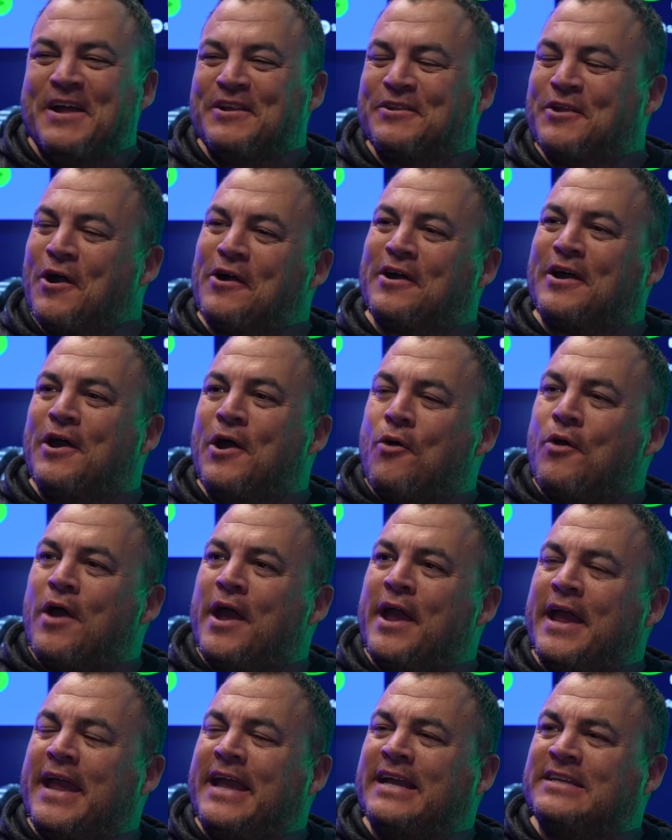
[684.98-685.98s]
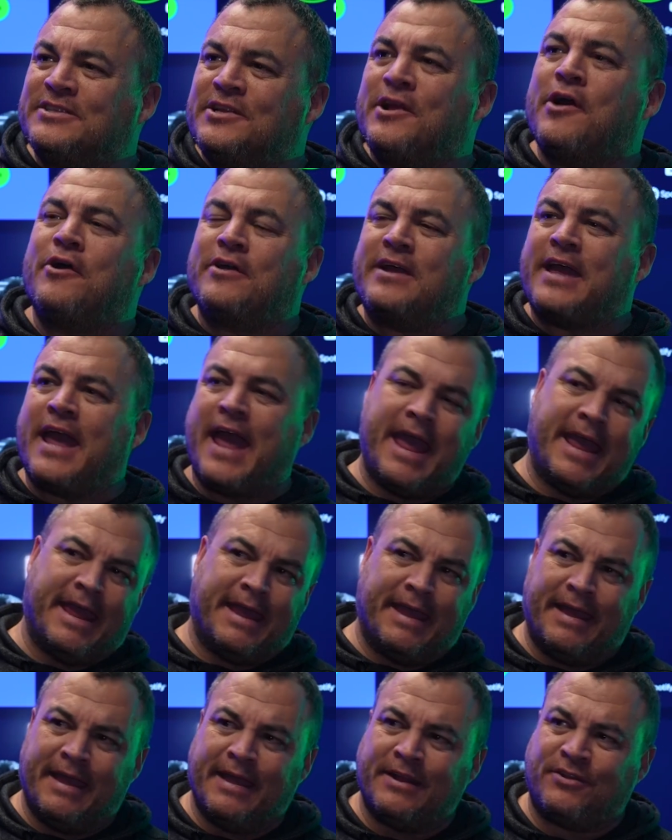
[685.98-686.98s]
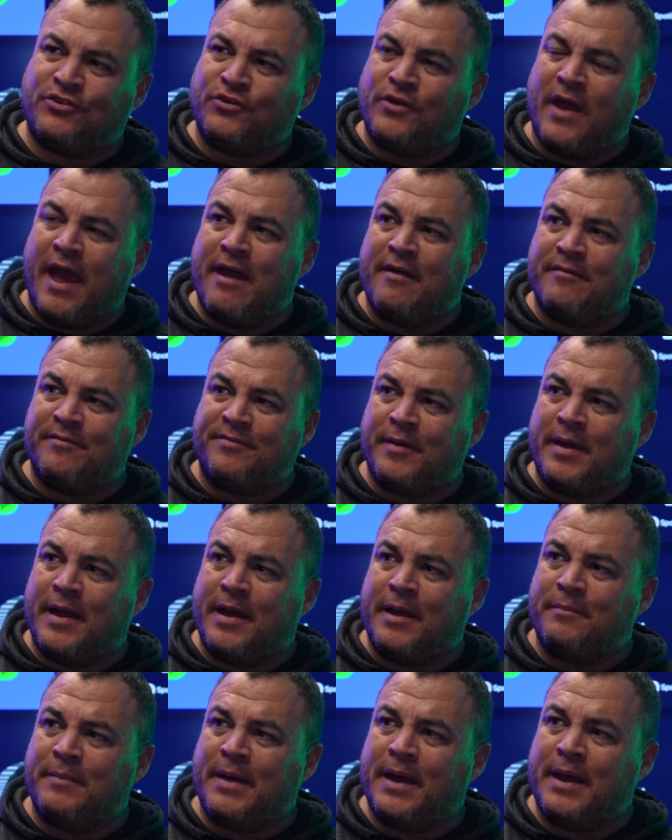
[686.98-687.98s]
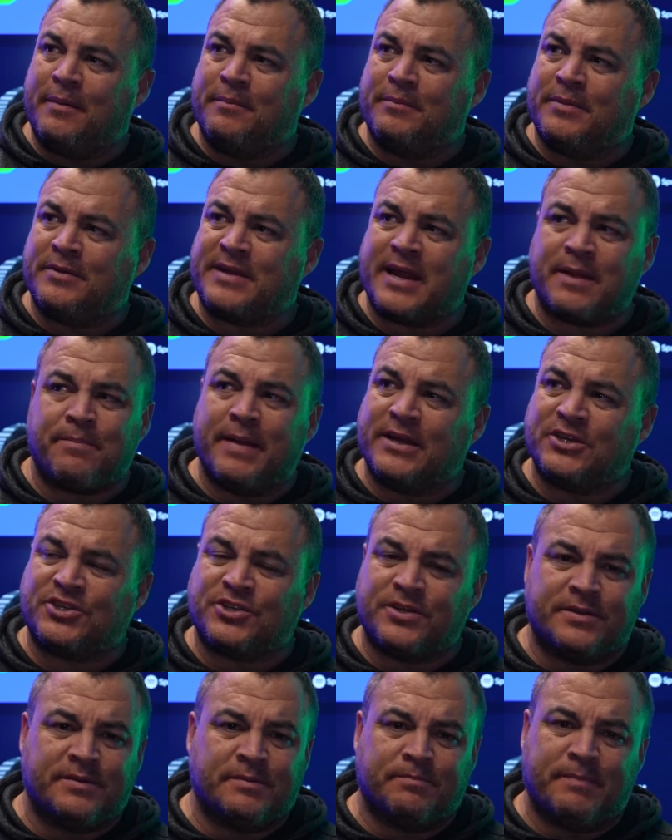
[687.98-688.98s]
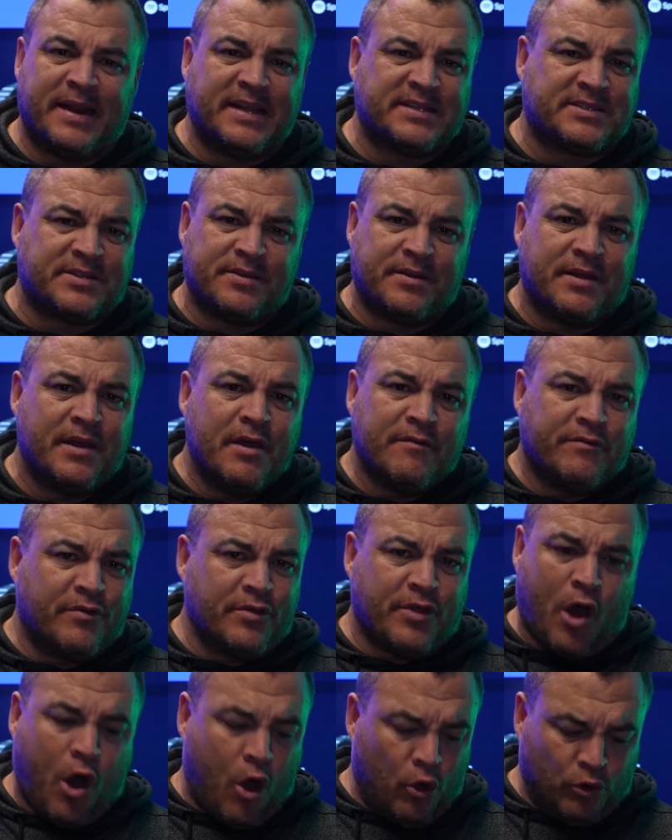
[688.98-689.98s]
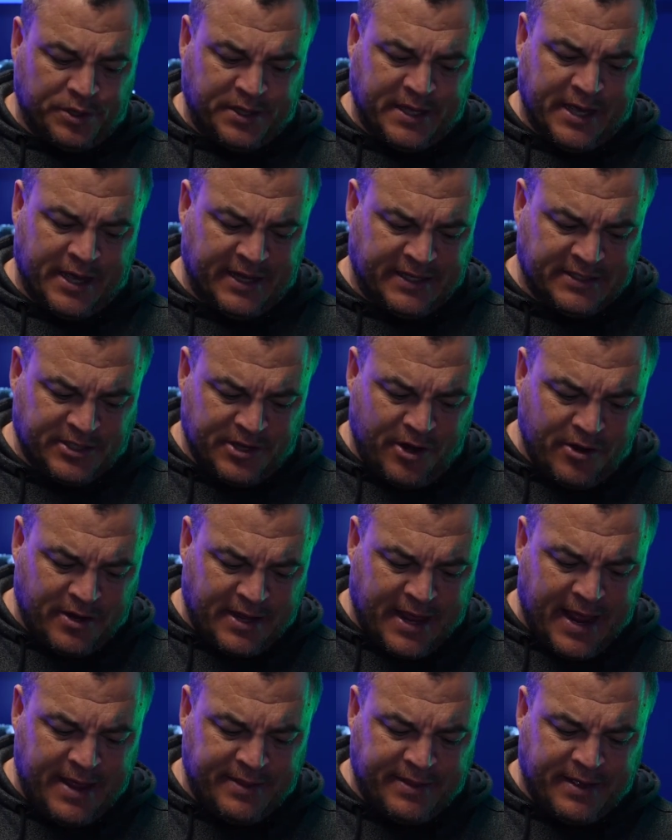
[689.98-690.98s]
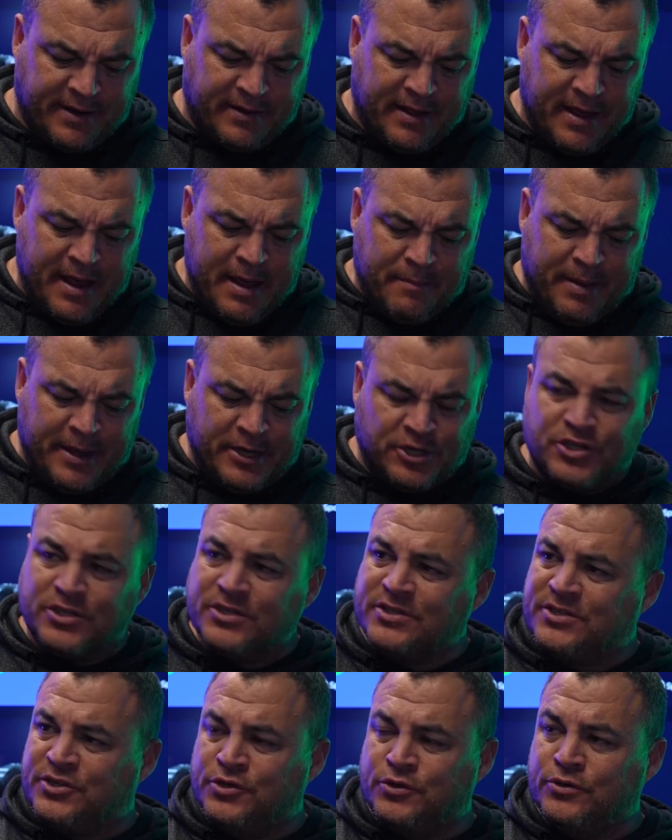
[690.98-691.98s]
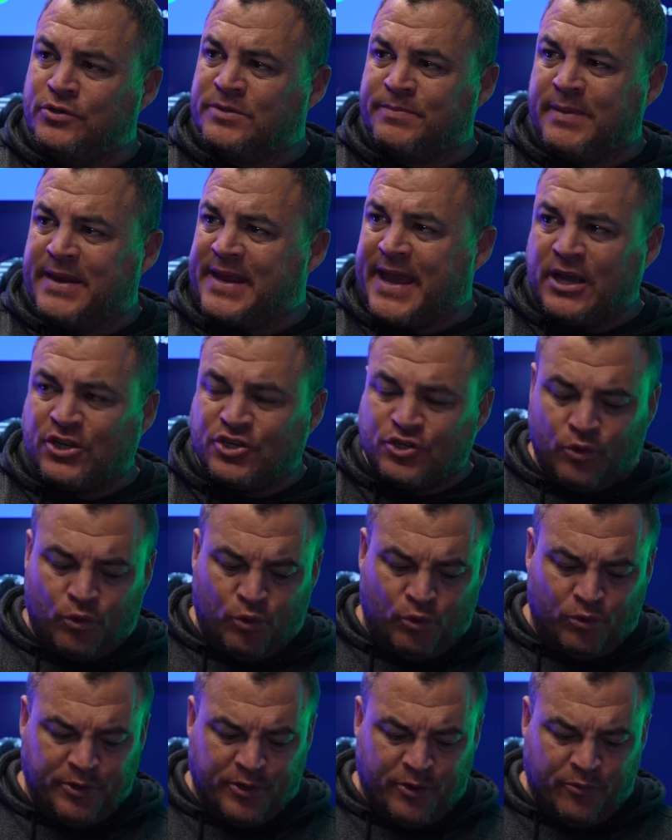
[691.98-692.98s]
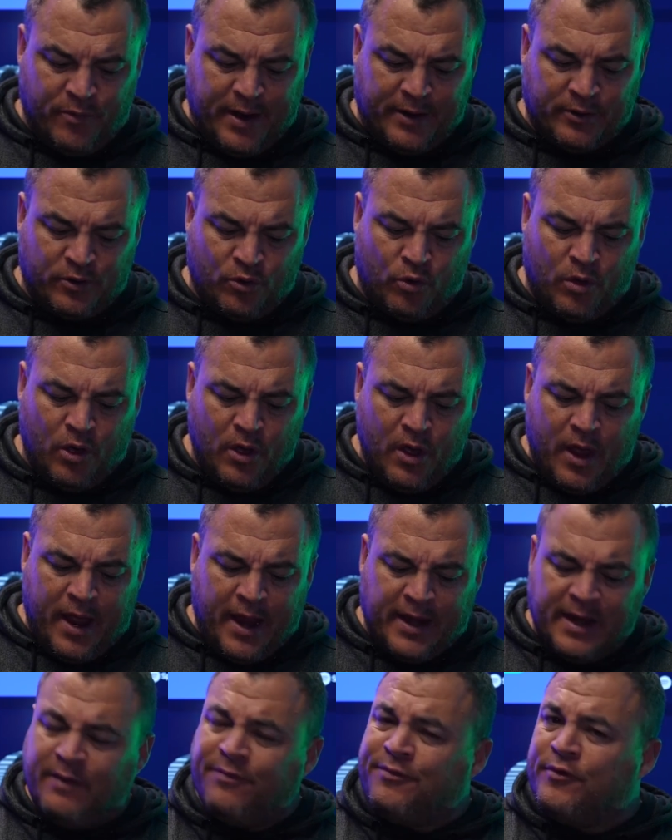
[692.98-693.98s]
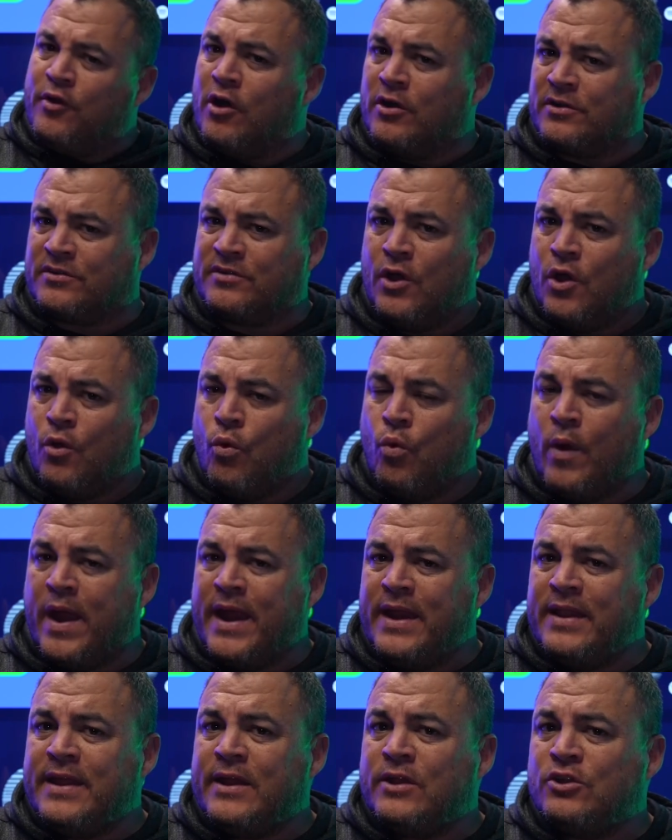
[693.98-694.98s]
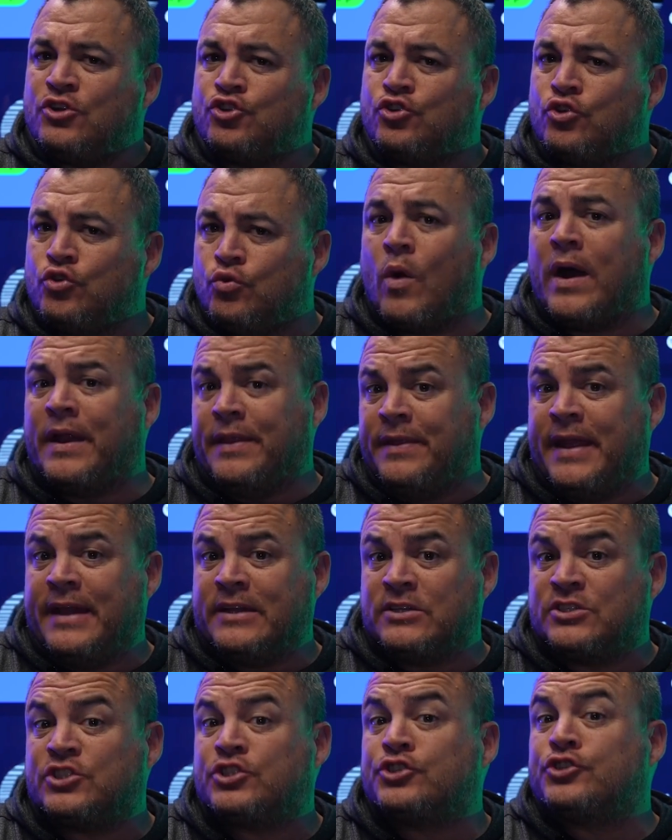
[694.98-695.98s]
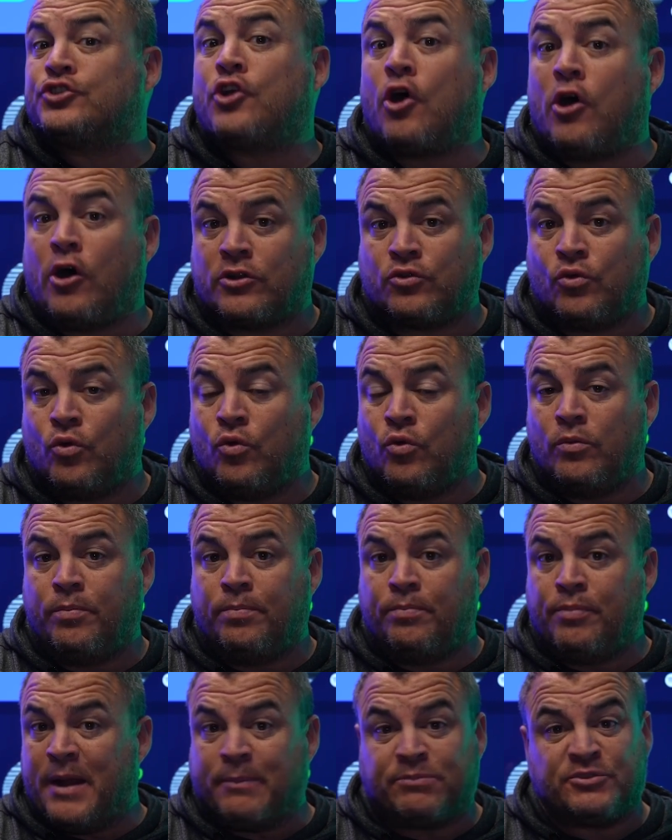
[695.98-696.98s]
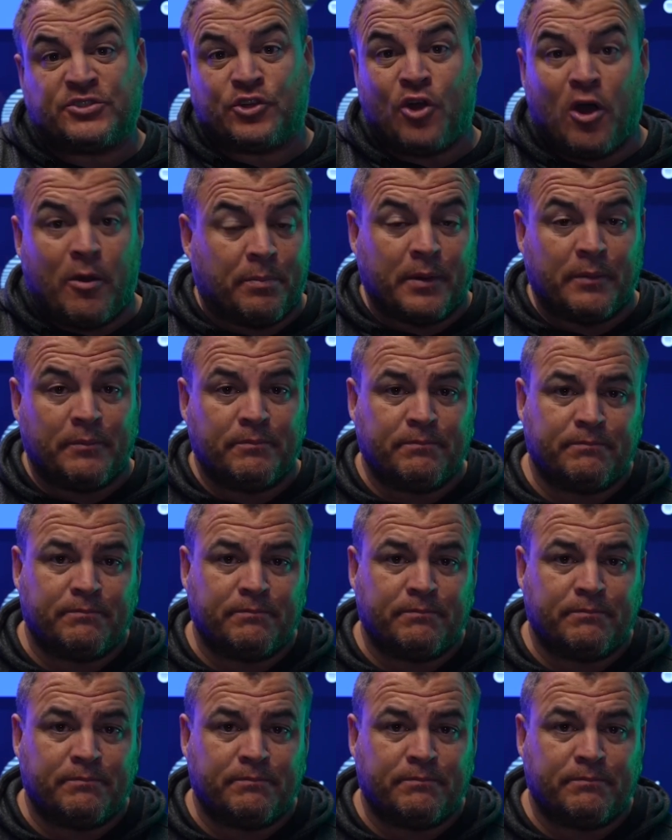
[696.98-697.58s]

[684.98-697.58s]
Doc, is it okay to have take medicine for the whole year? Is it okay that patients use medication all year round? And if not, when then should one then start or perhaps stop?